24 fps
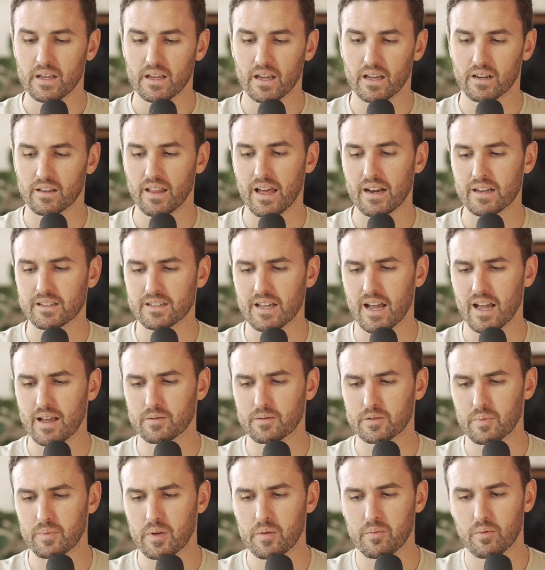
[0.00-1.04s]
And a lot of
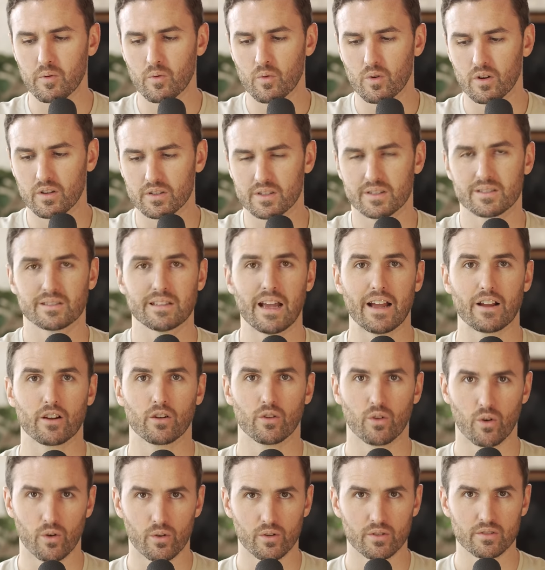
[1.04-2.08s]
times people will set
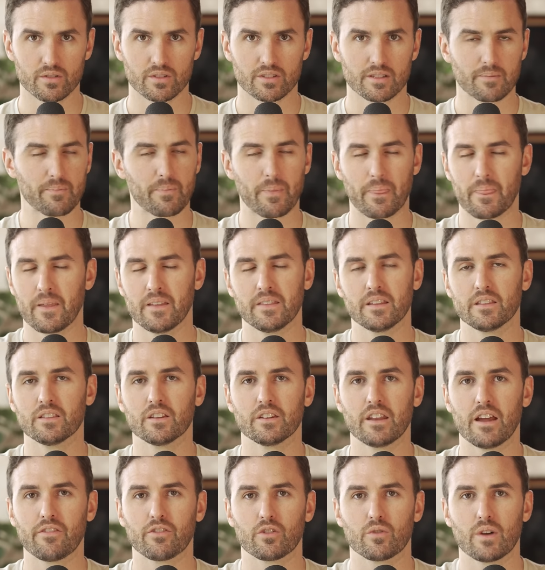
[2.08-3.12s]
goals and then they'll
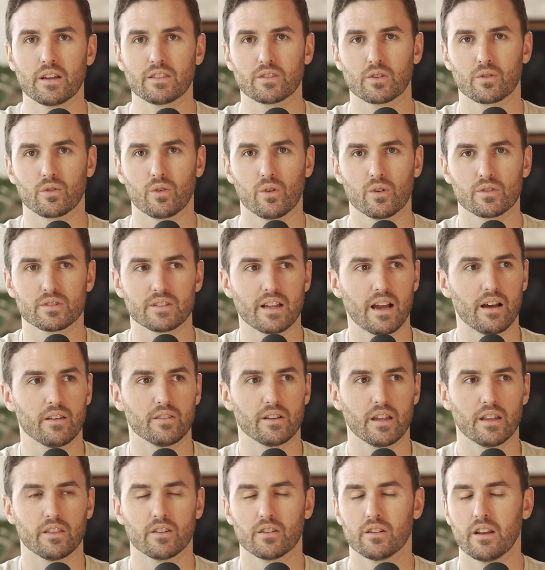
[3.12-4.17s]
never write their goals down,
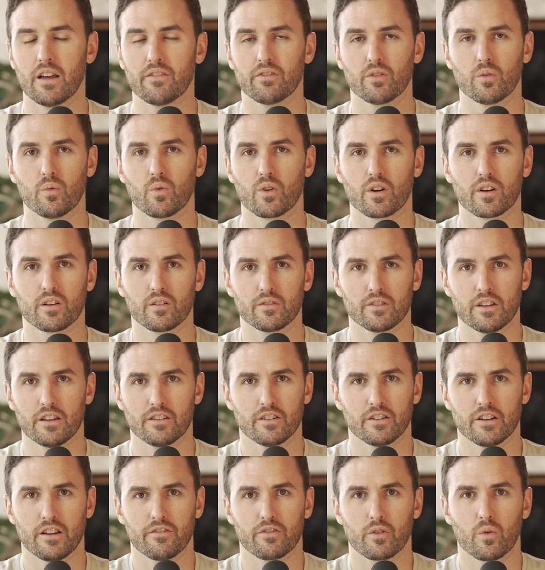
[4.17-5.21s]
and they'll never work,
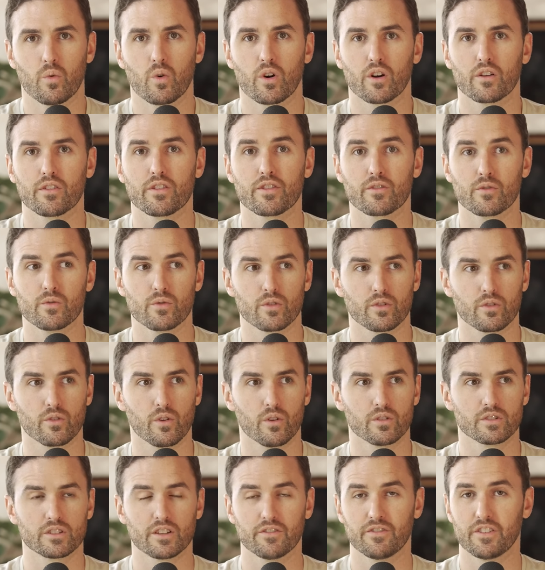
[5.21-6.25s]
they'll never work through their
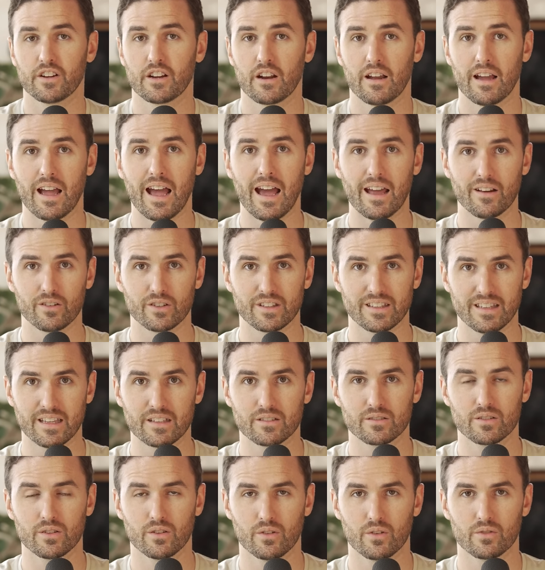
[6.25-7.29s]
goals to figure out how to
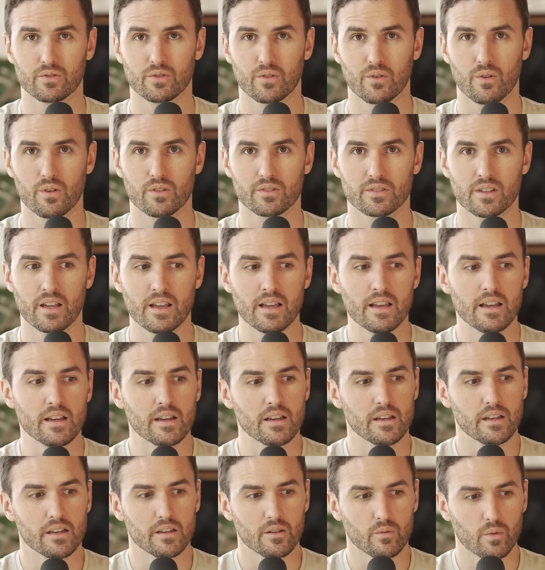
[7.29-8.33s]
get to those goals,
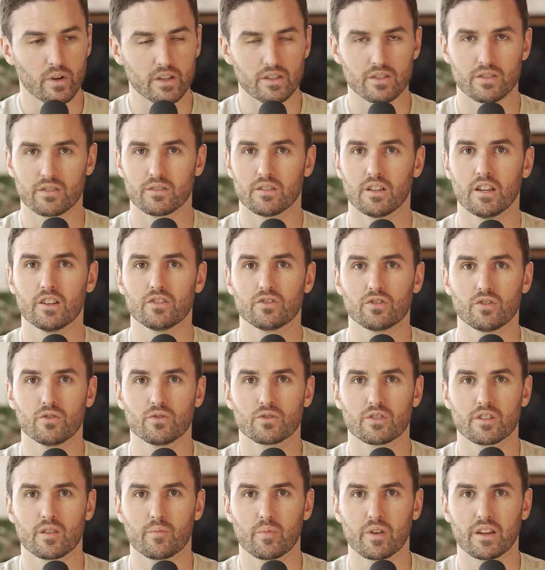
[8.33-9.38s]
which is
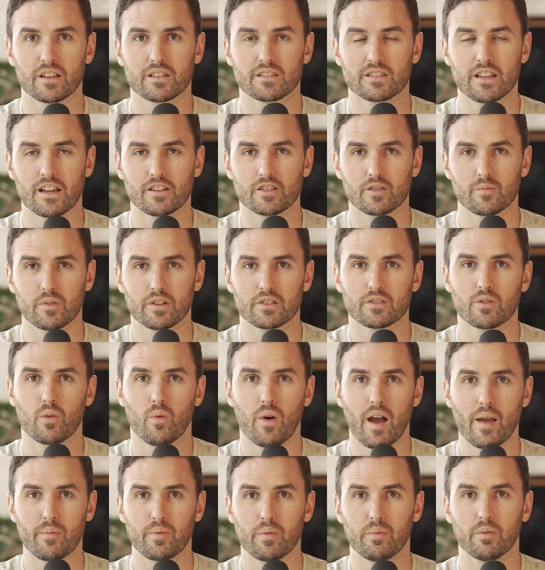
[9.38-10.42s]
usually the biggest detriment to
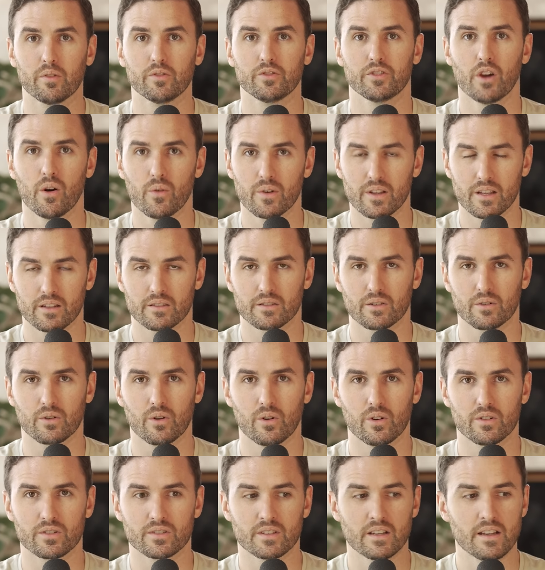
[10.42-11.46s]
why people don't hit their
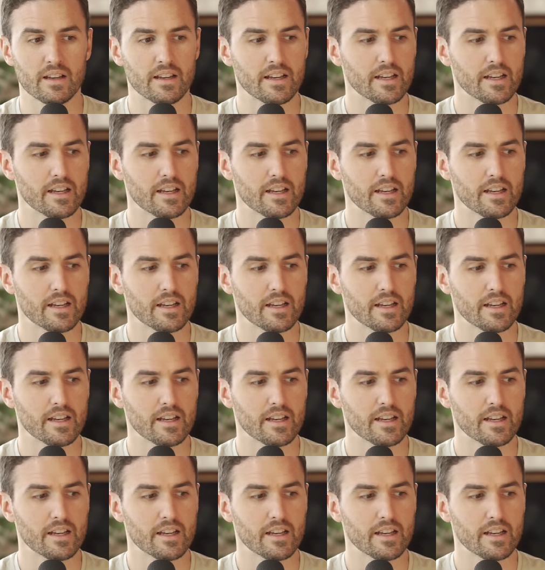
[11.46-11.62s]
goals.